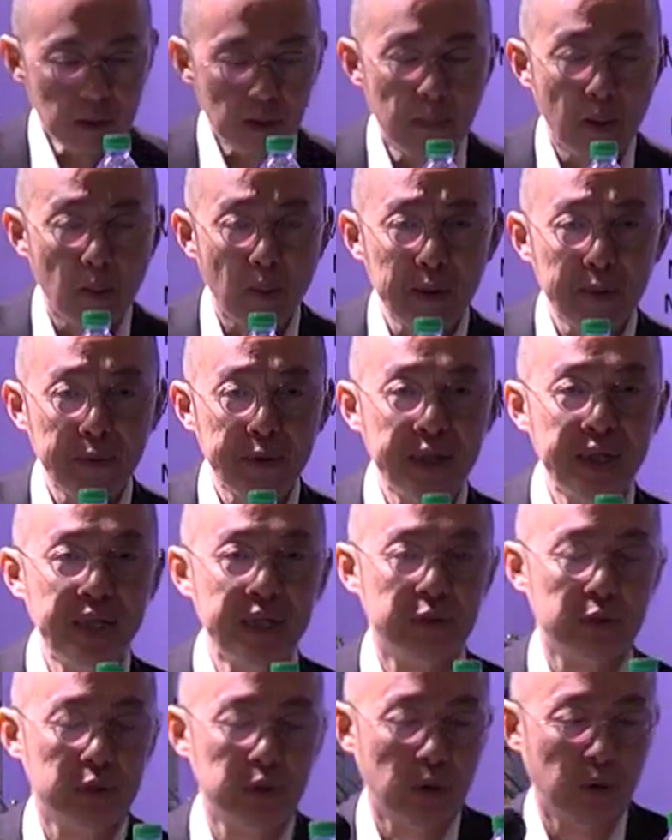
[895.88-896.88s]
But what we
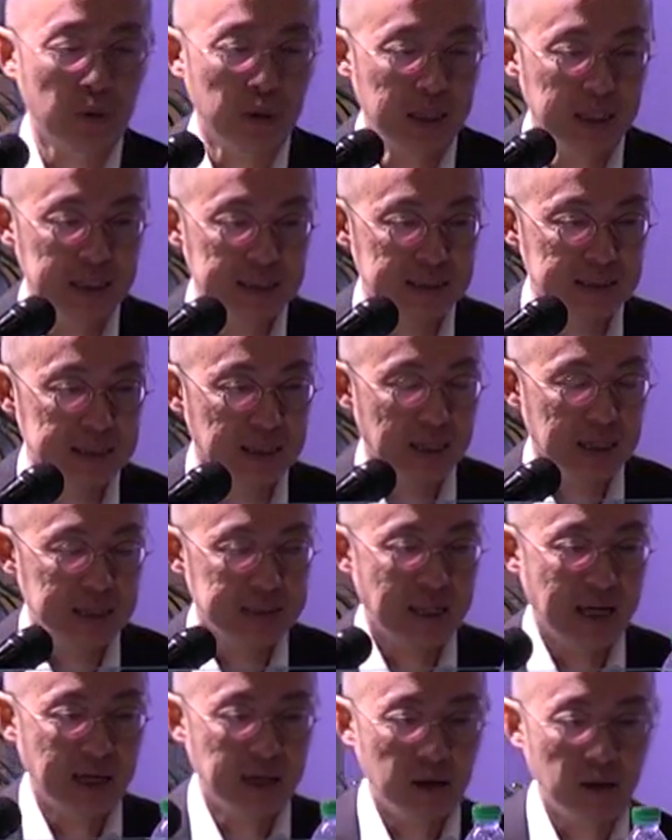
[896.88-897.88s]
need to know is,
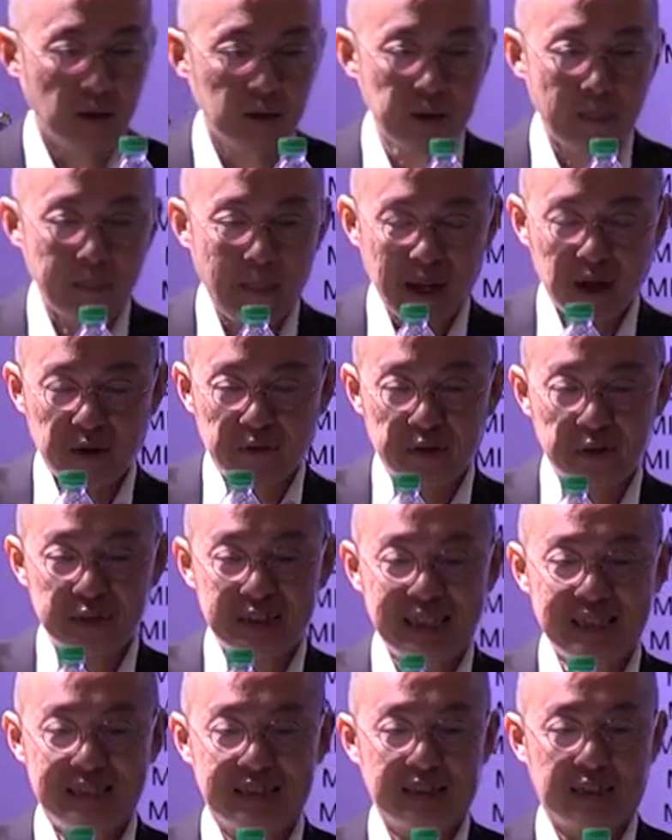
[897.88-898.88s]
on the back of all
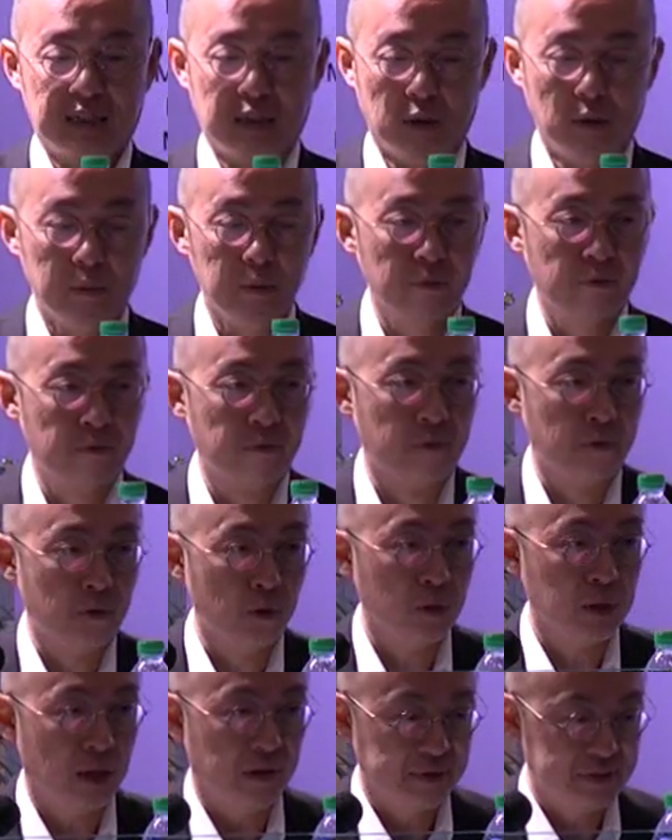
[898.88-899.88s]
this global
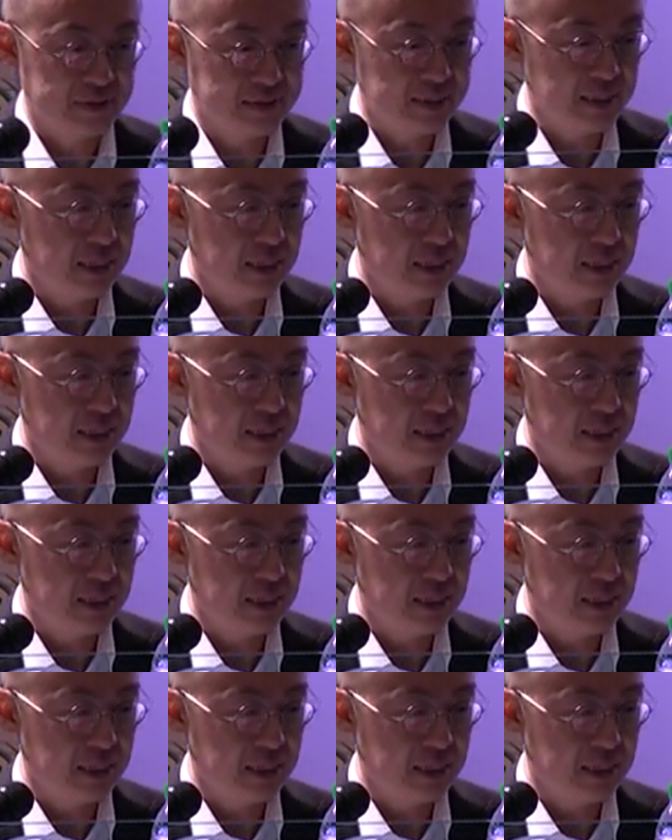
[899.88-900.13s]
flow that you're